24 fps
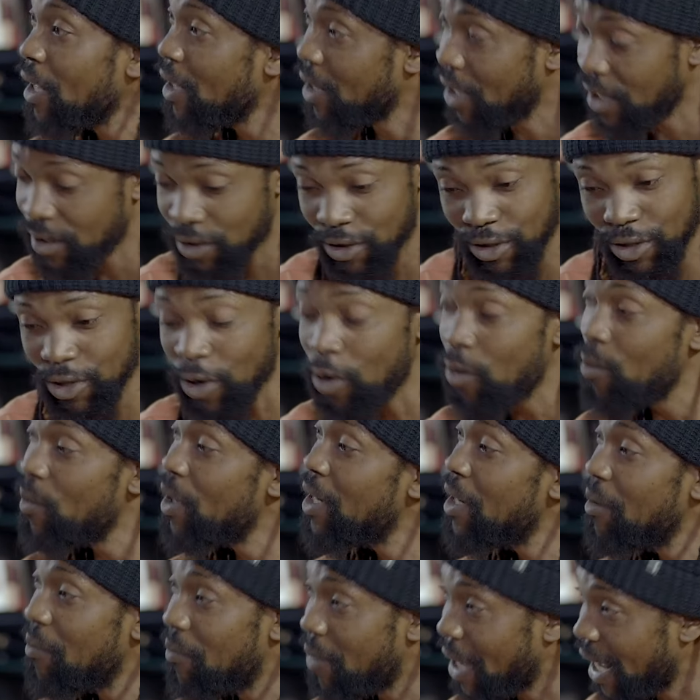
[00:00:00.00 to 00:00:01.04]
There's so
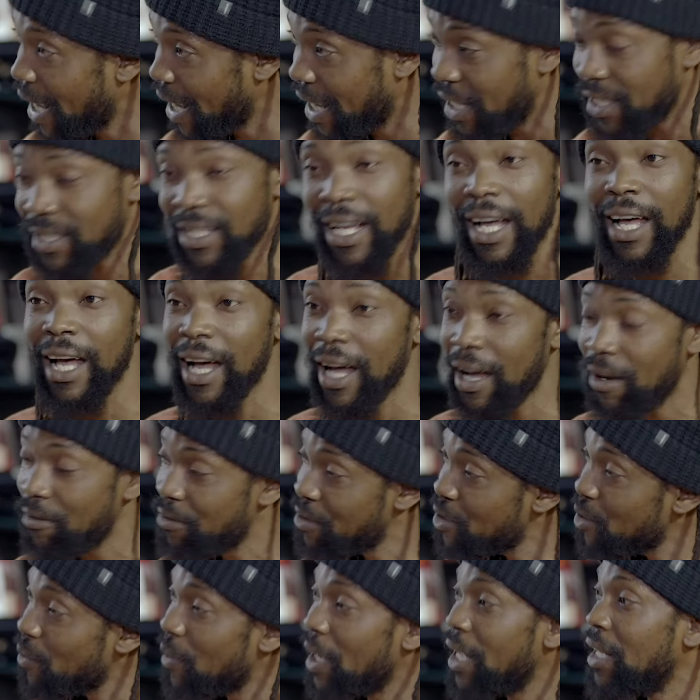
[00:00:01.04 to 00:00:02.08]
many bangers I
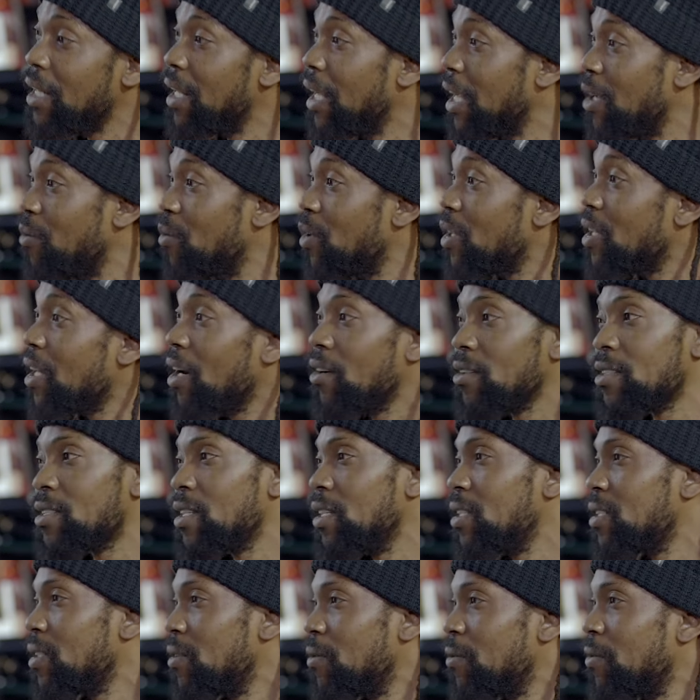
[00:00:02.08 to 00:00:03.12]
have to my name without
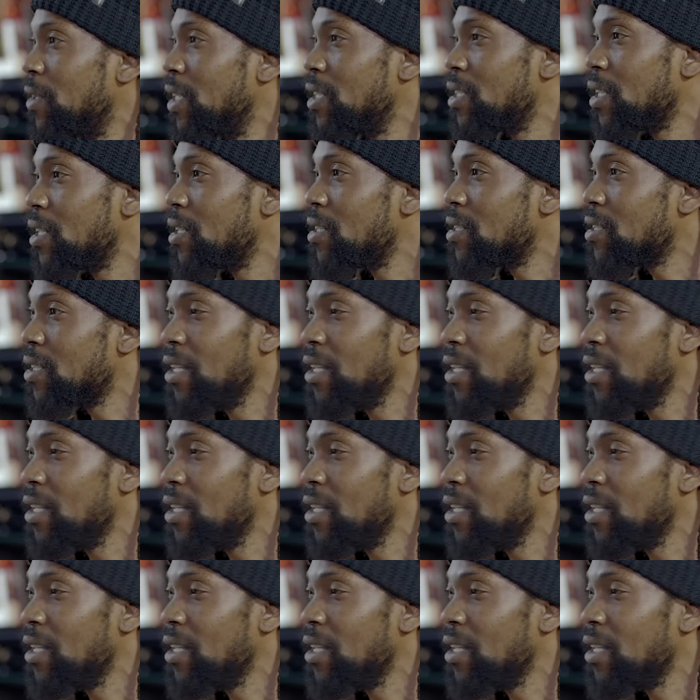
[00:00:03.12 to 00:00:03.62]
certain features.